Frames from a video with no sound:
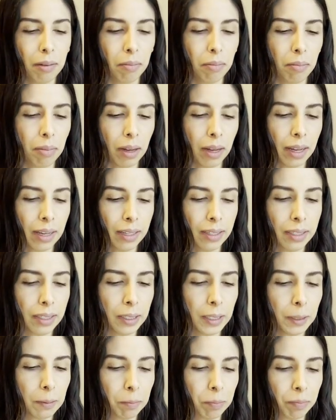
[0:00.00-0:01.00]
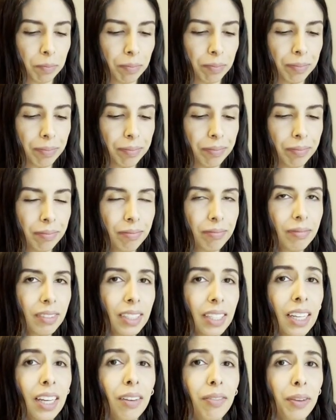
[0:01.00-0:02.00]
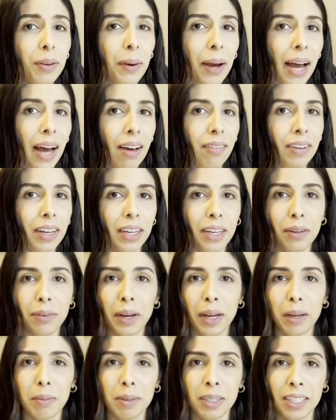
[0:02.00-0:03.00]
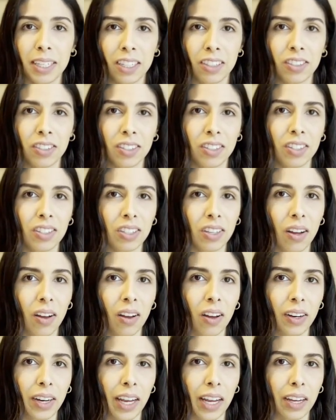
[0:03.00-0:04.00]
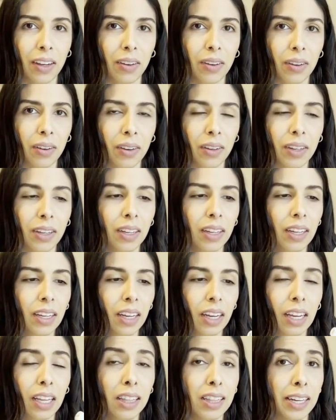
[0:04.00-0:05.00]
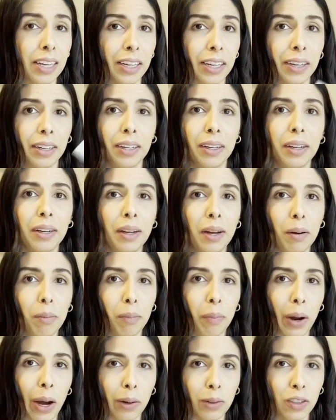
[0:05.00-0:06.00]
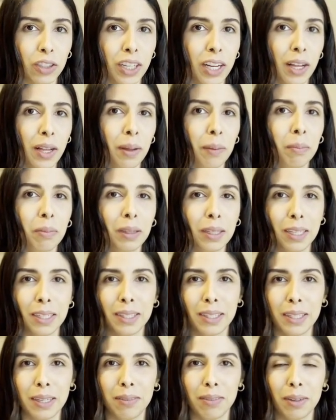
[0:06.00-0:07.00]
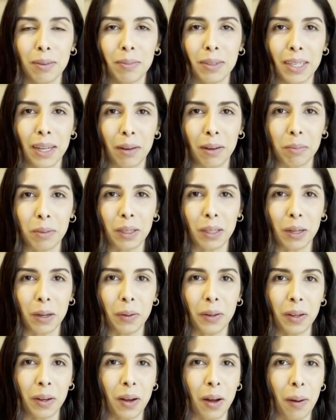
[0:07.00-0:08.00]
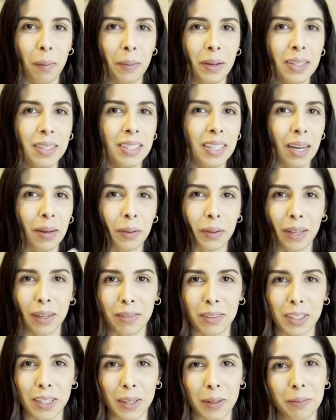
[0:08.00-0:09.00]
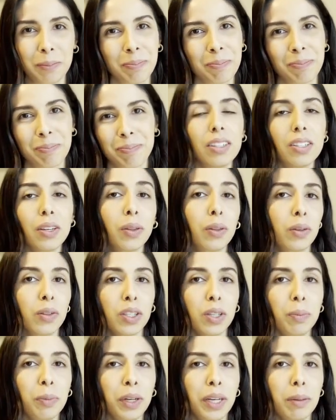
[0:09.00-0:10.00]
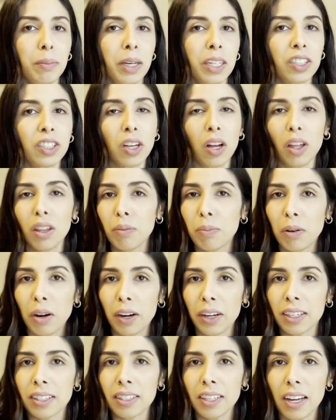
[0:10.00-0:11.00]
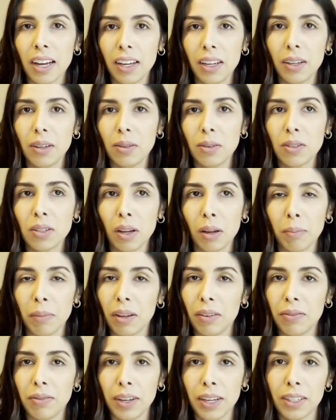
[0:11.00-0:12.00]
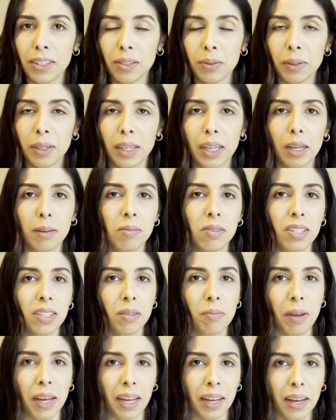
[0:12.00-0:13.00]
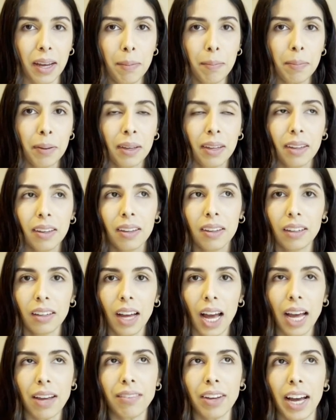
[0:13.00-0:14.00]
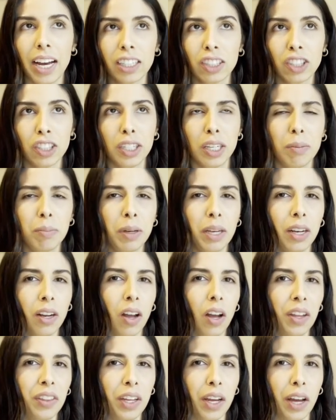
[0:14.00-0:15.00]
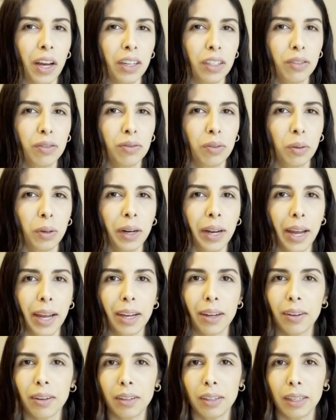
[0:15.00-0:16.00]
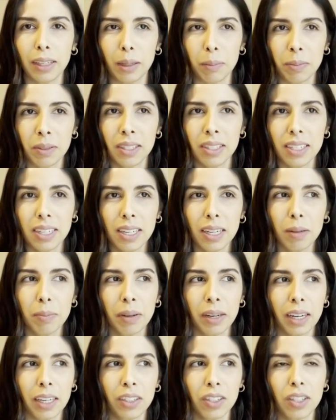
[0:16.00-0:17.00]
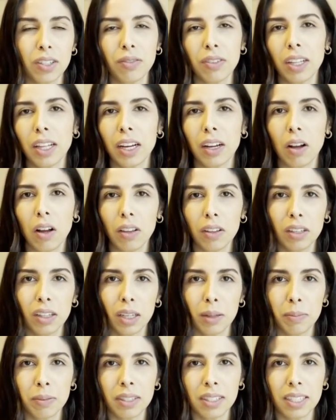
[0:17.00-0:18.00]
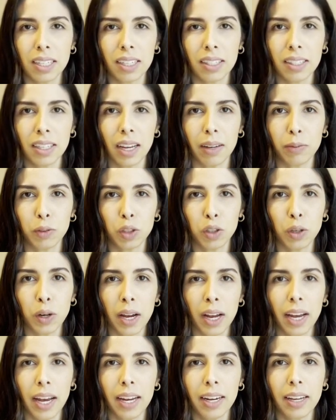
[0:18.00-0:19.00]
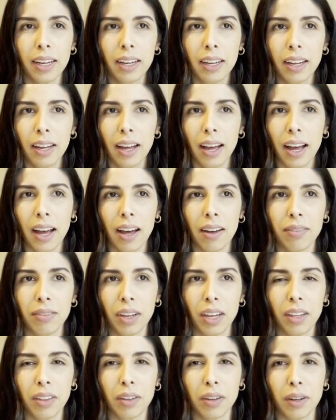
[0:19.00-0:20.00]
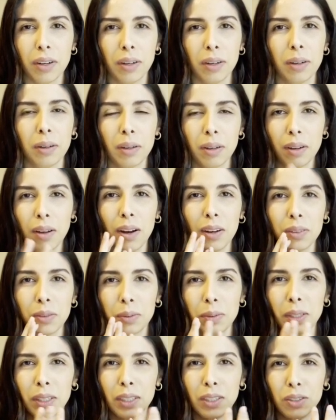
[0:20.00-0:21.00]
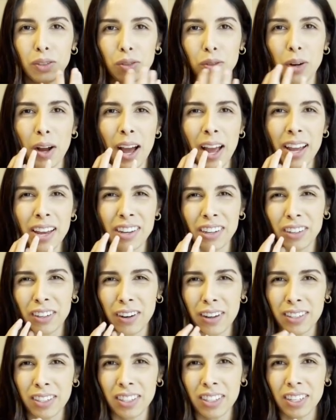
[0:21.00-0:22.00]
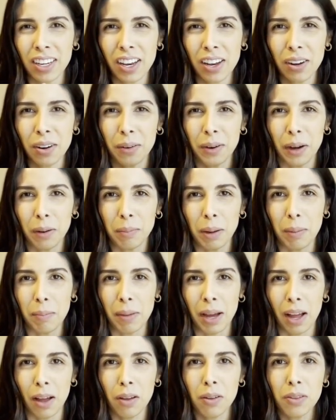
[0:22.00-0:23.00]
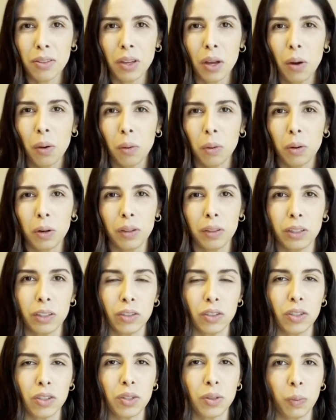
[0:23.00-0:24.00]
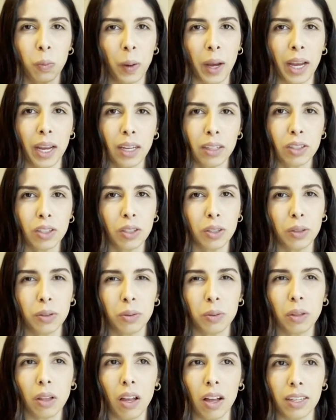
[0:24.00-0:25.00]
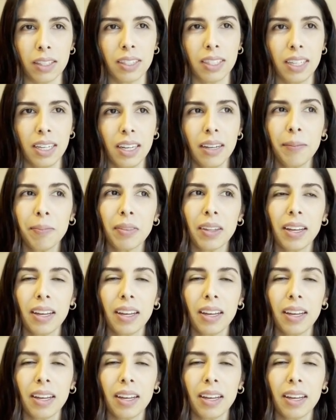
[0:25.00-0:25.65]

But if you have any recommendations on a good clear brow gel, please leave them down below in the comments. I would love to know. So those are pretty much all the products I use on my face when it comes to makeup. I've actually been on the hunt for a good lipstick, but I just feel like all the lipsticks I've tried have either gotten really dry and crusty around my mouth, or they're just way too glossy.